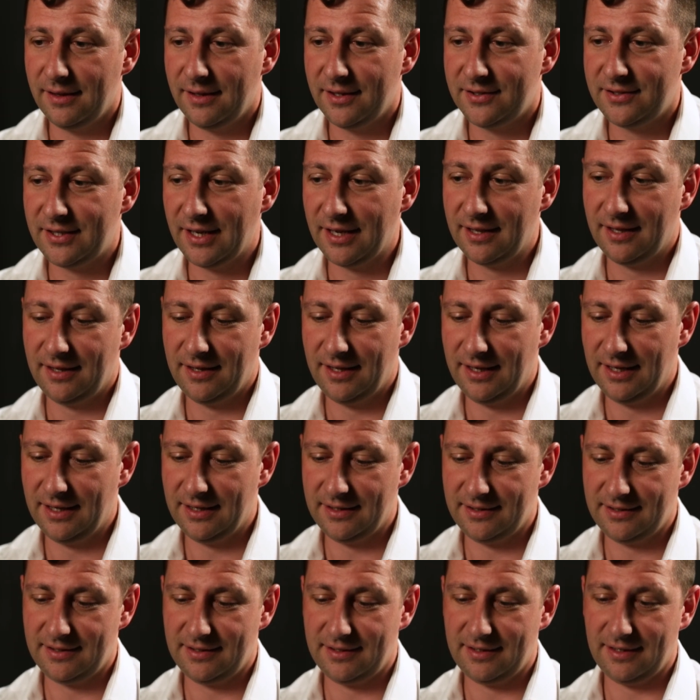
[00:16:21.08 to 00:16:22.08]
second thing
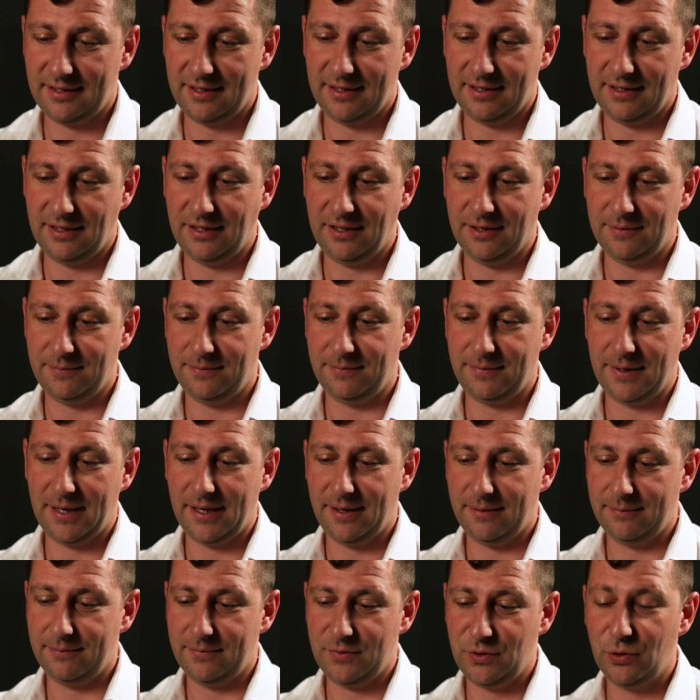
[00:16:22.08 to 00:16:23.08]
is your
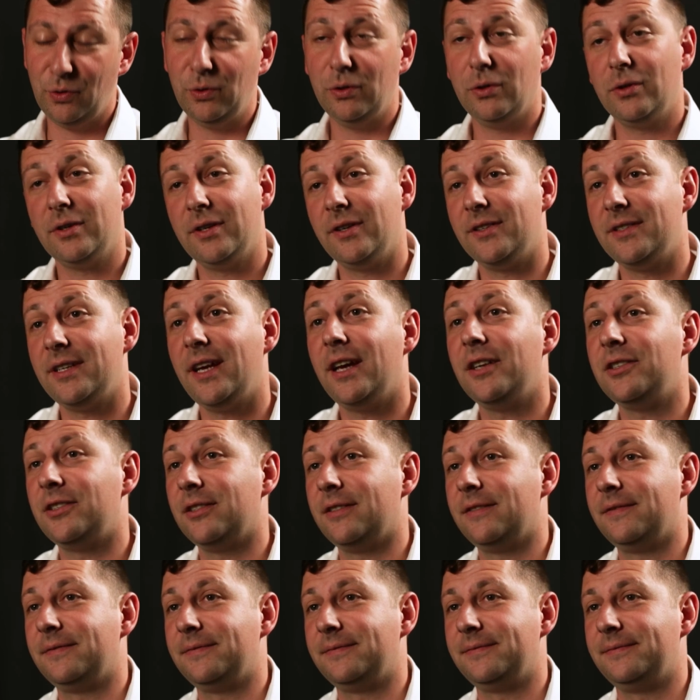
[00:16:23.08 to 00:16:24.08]
tool
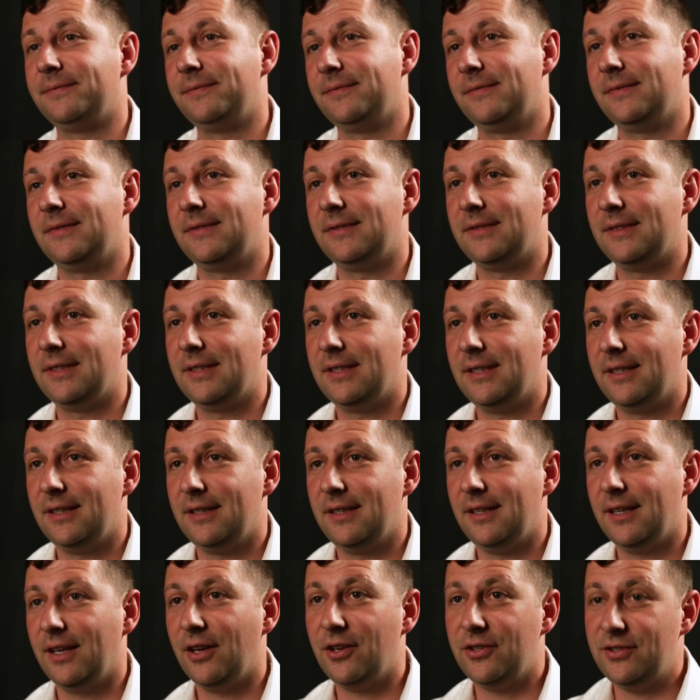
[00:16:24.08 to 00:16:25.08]
organisation,
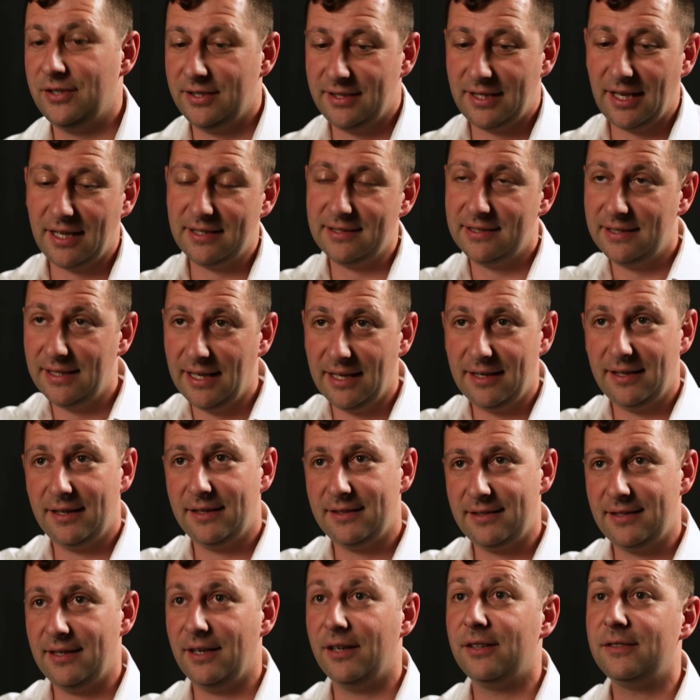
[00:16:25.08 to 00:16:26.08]
because it does lend
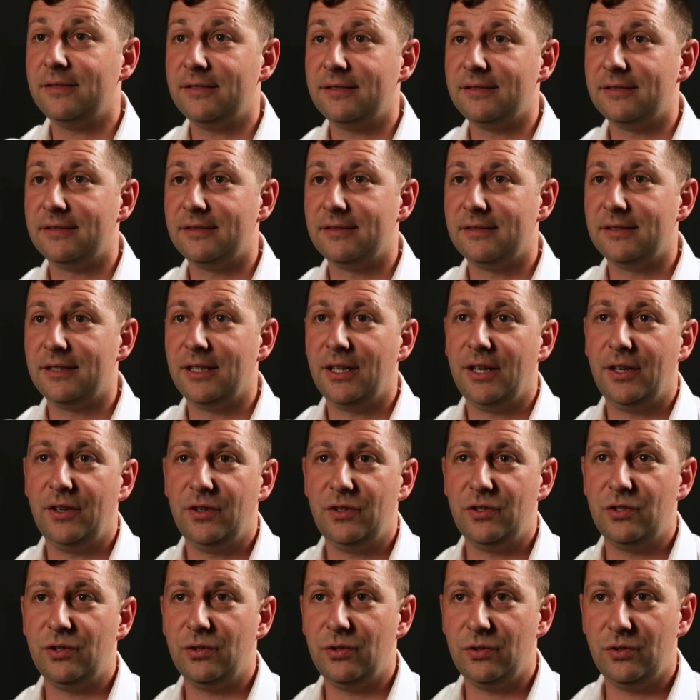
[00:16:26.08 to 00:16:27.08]
itself
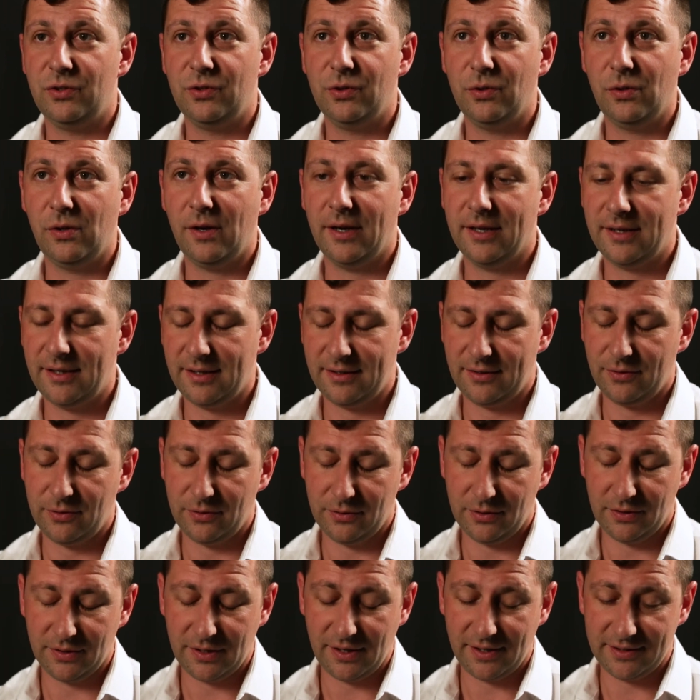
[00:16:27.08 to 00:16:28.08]
to tool
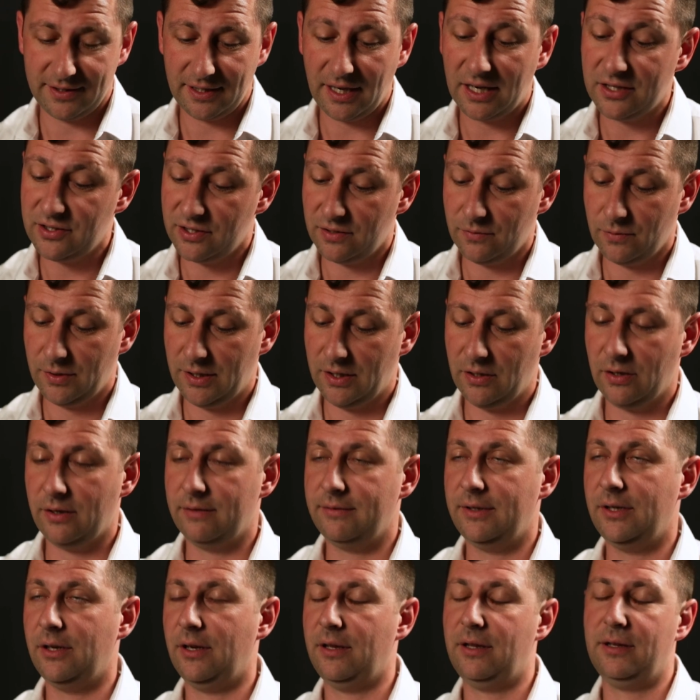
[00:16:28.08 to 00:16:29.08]
organisation where you got
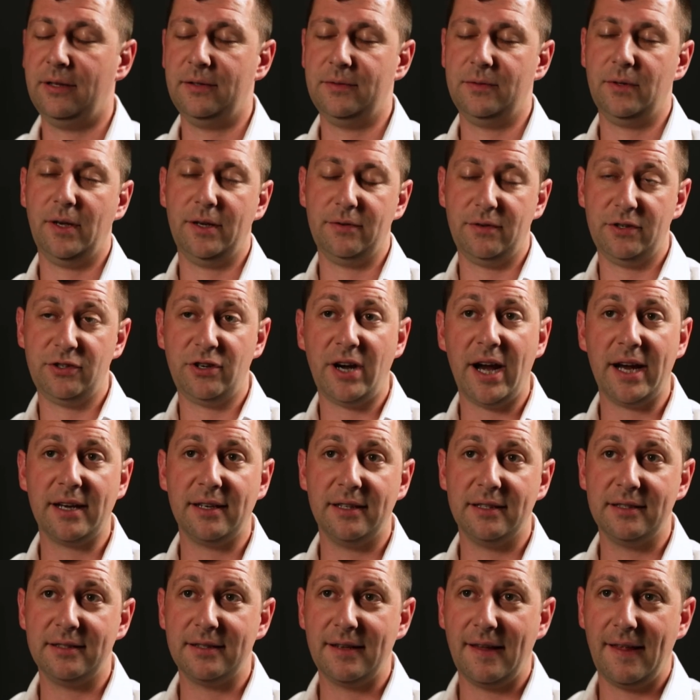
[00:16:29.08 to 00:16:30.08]
things like
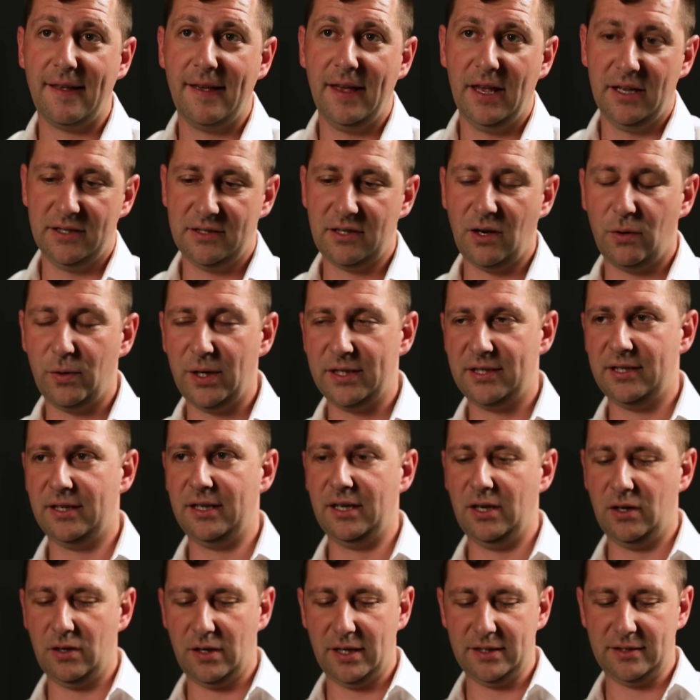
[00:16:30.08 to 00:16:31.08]
retractors. So we're
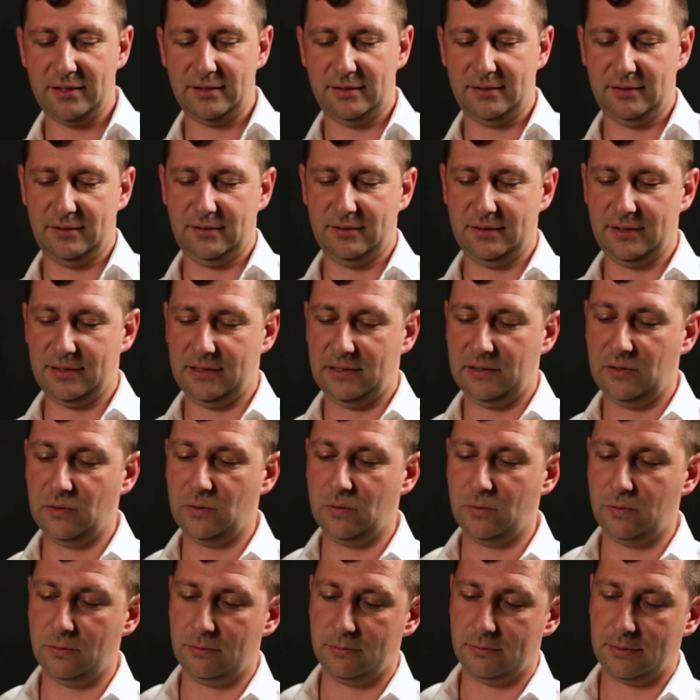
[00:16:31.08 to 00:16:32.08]
seeing guys. There's a
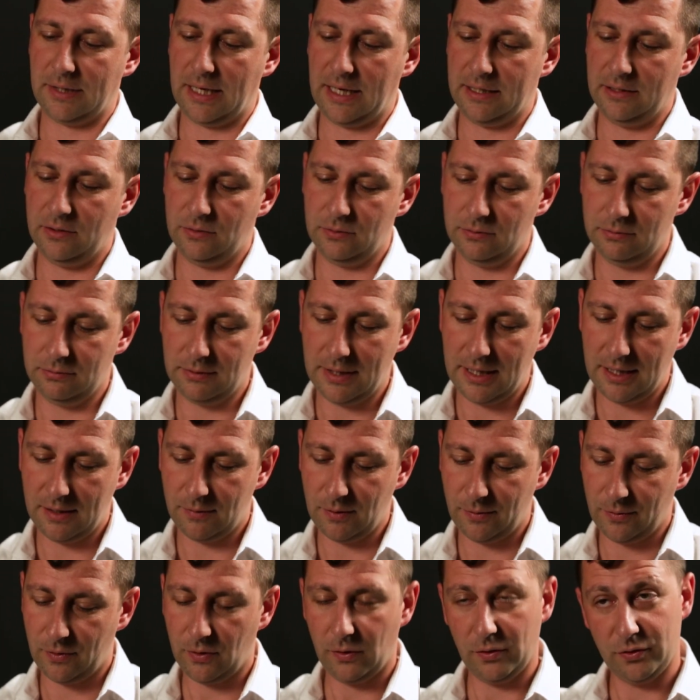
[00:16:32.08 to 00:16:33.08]
little
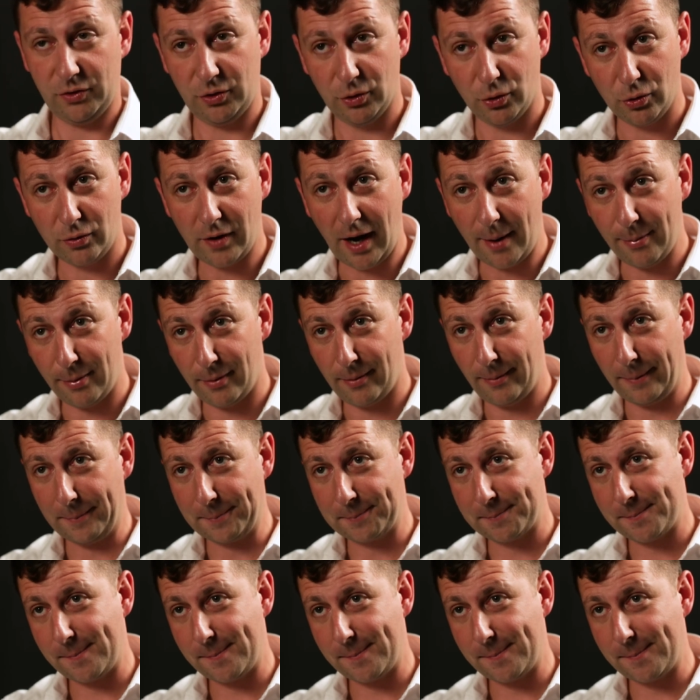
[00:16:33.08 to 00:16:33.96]
what we call a tool grapple,